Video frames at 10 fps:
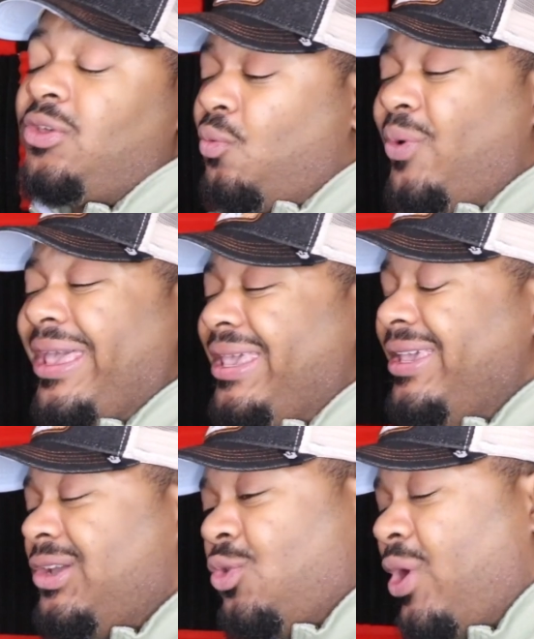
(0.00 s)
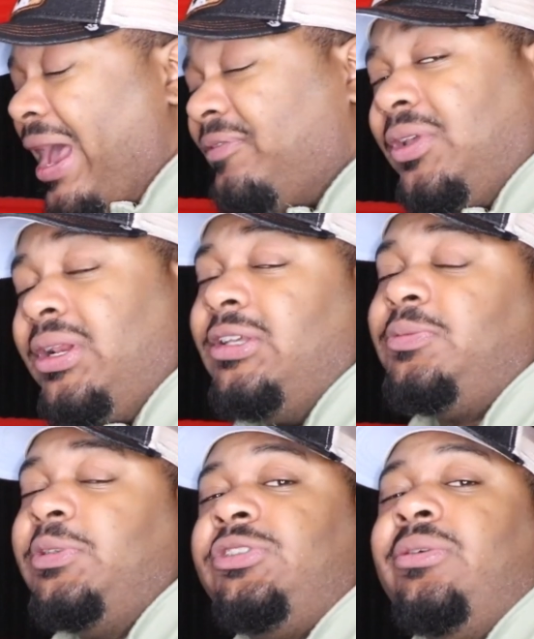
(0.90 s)
the way he crafted
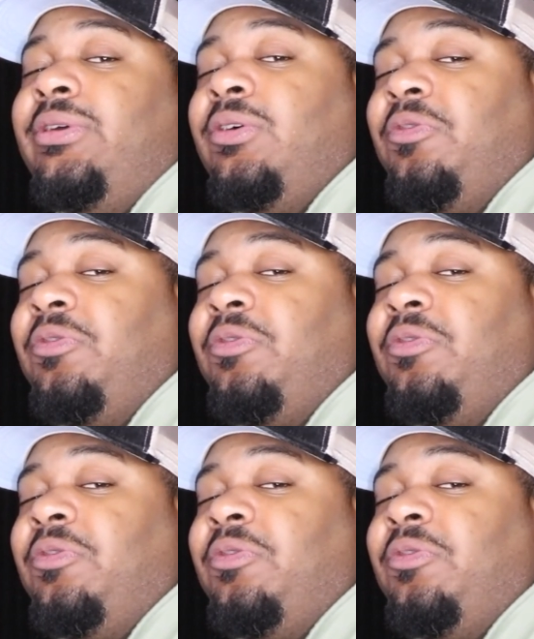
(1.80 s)
his material